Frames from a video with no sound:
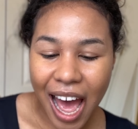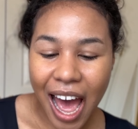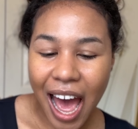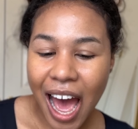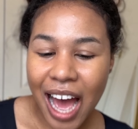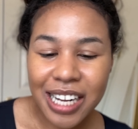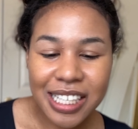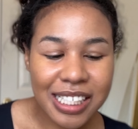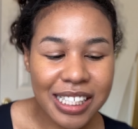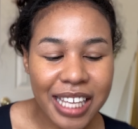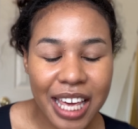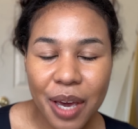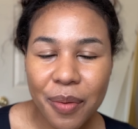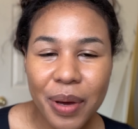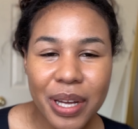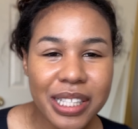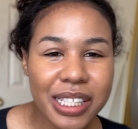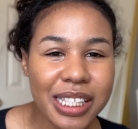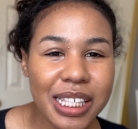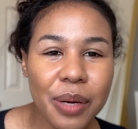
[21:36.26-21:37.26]
I just can't
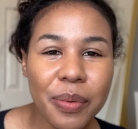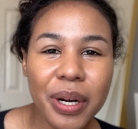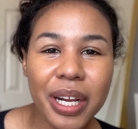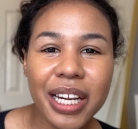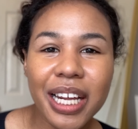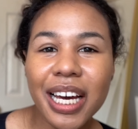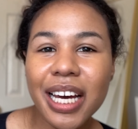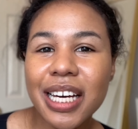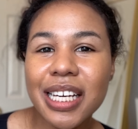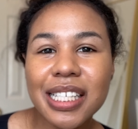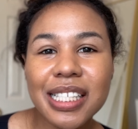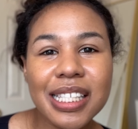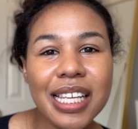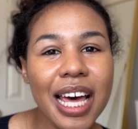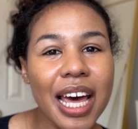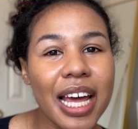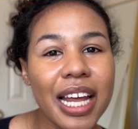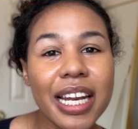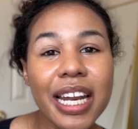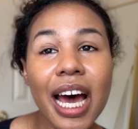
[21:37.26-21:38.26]
wait to see what he does.
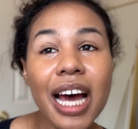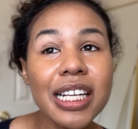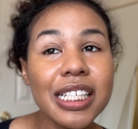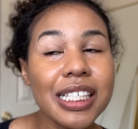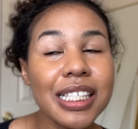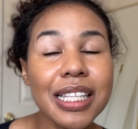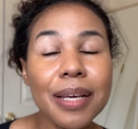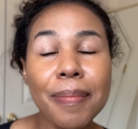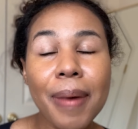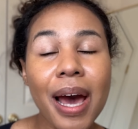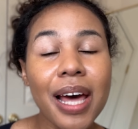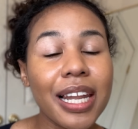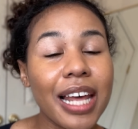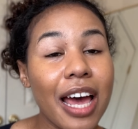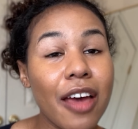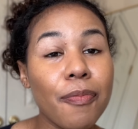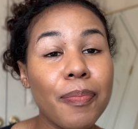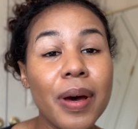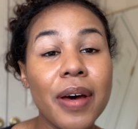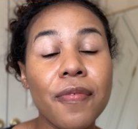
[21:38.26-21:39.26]
Not just in my
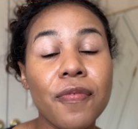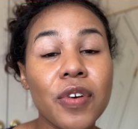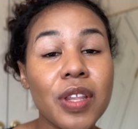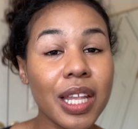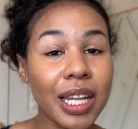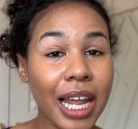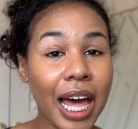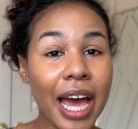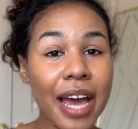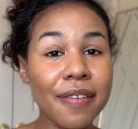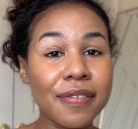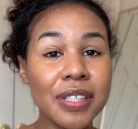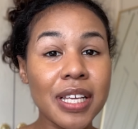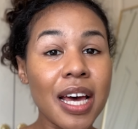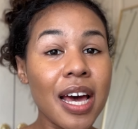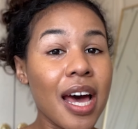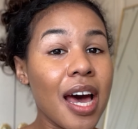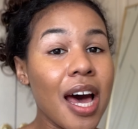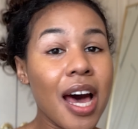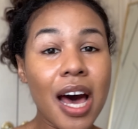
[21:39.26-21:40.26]
life, but for the lives
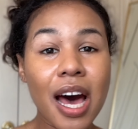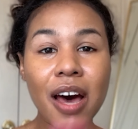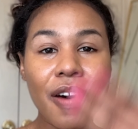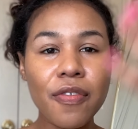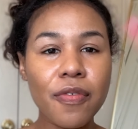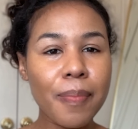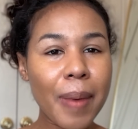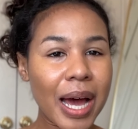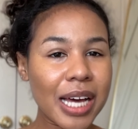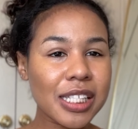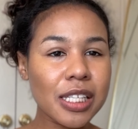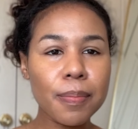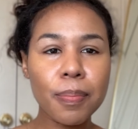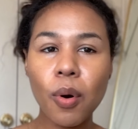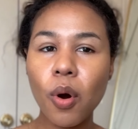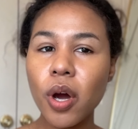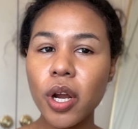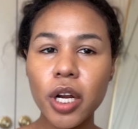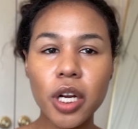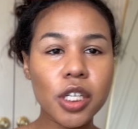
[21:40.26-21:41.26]
of my
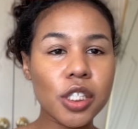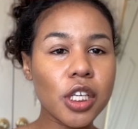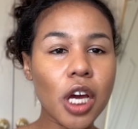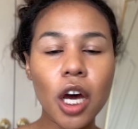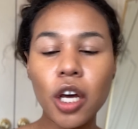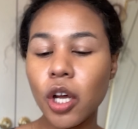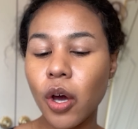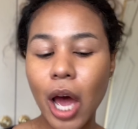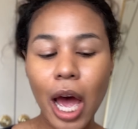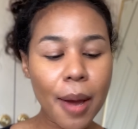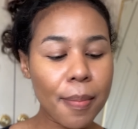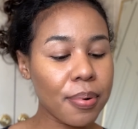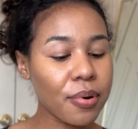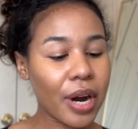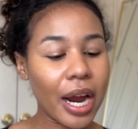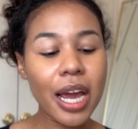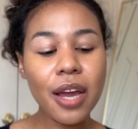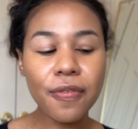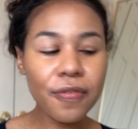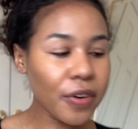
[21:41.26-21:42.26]
supporters. Y'all know I
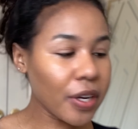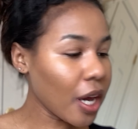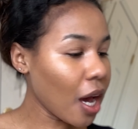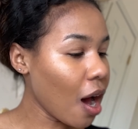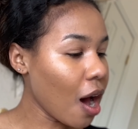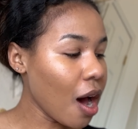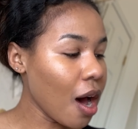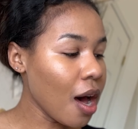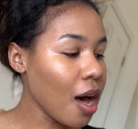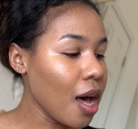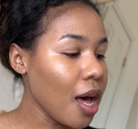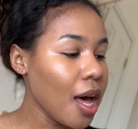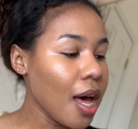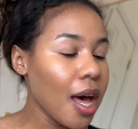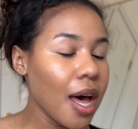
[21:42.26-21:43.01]
prayed for y'all.